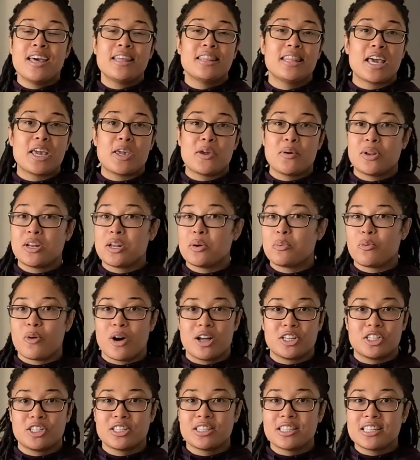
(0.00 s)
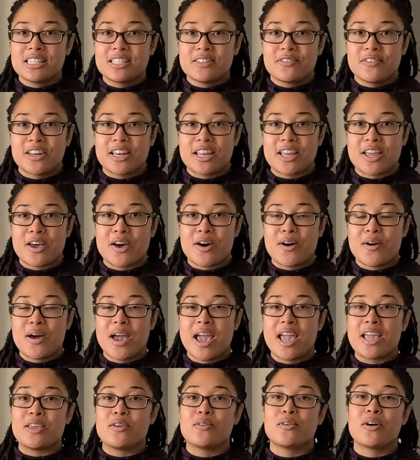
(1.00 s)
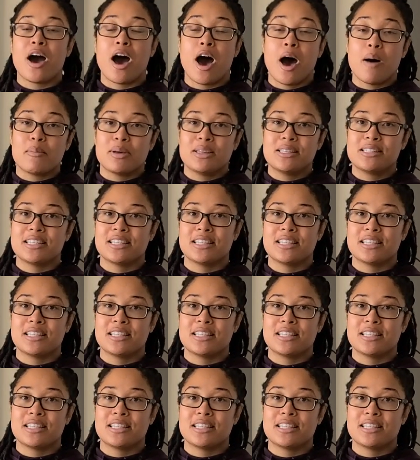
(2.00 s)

that you end up watching this video and you comment